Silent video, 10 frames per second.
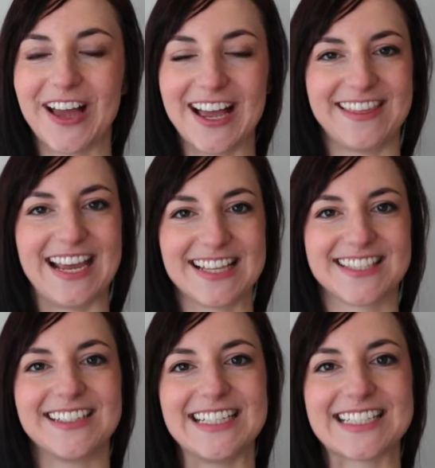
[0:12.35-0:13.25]
And the
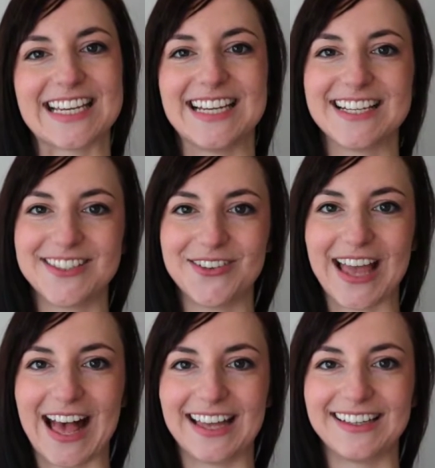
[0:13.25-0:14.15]
answer is yes, you
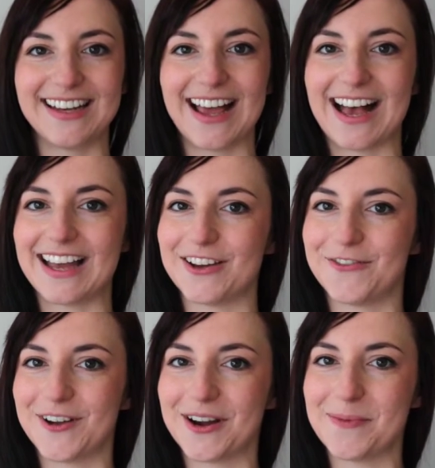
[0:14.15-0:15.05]
can at
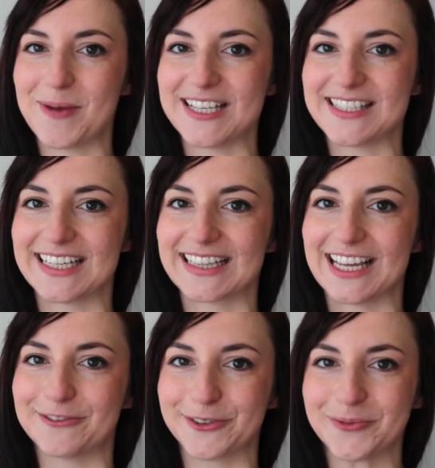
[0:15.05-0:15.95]
a very basic
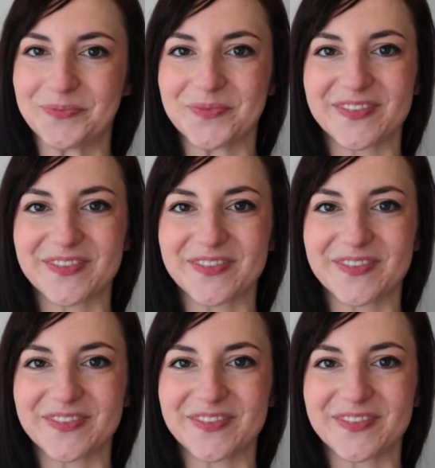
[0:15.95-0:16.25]
level.